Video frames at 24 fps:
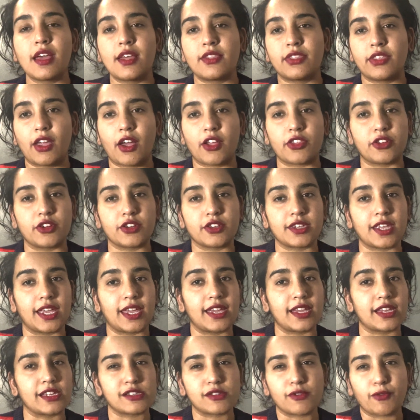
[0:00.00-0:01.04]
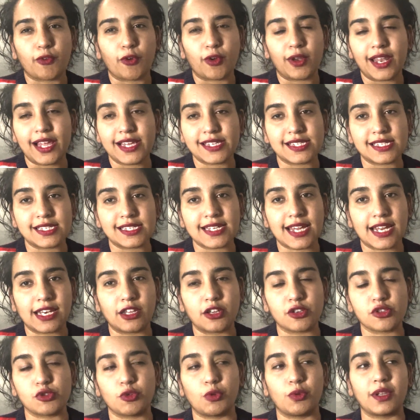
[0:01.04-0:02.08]
The other thing is if you're less than 10
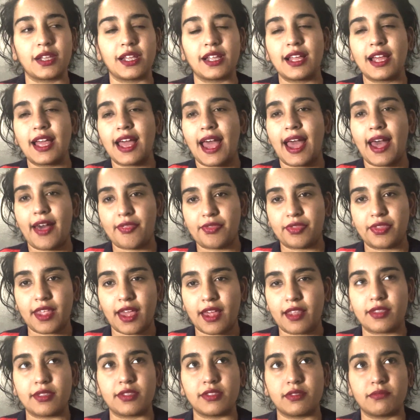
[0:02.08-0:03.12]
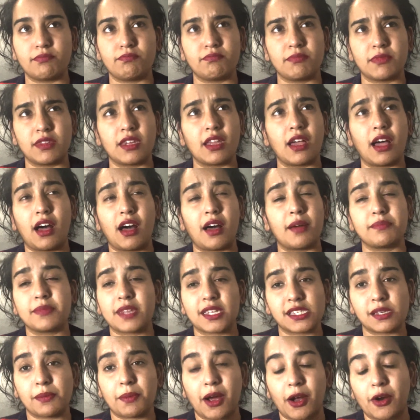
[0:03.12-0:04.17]
years old. And then
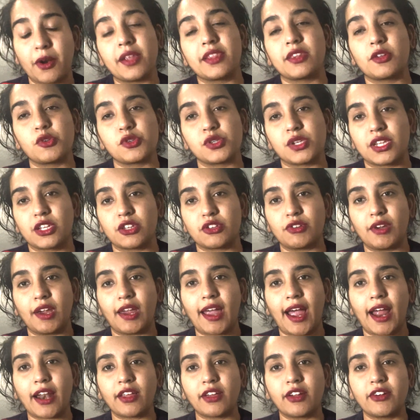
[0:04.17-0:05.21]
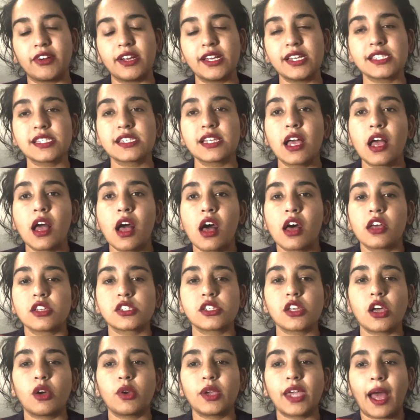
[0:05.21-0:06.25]
that's about it. Those are the three categories.
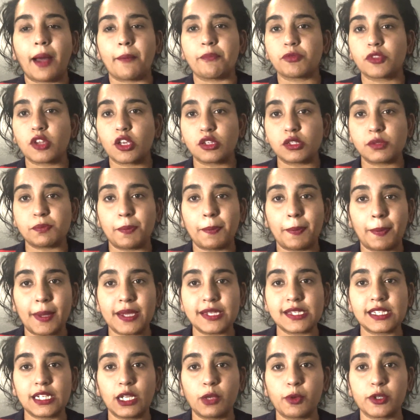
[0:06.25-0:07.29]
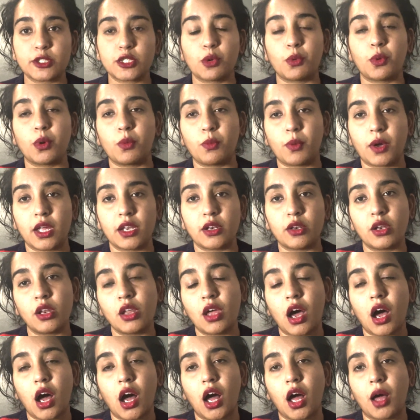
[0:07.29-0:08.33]
So yeah, basically whichever
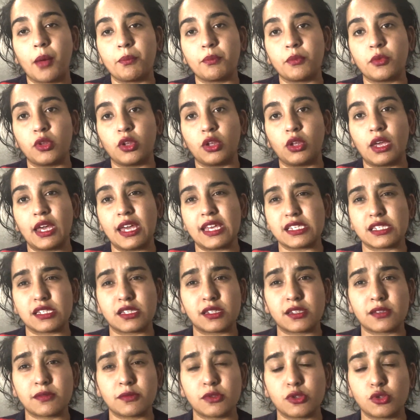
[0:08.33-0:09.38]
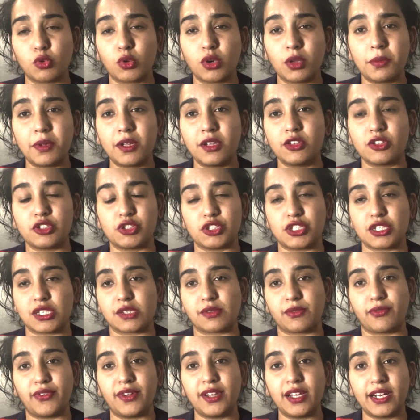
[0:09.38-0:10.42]
one is suitable, you
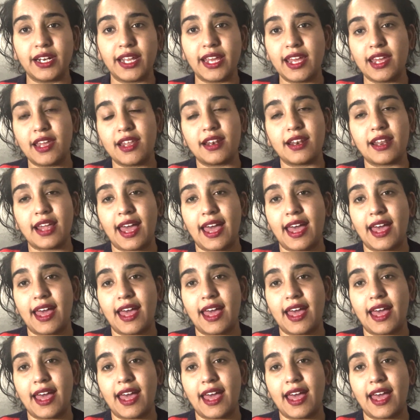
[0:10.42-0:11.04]
just fill it in.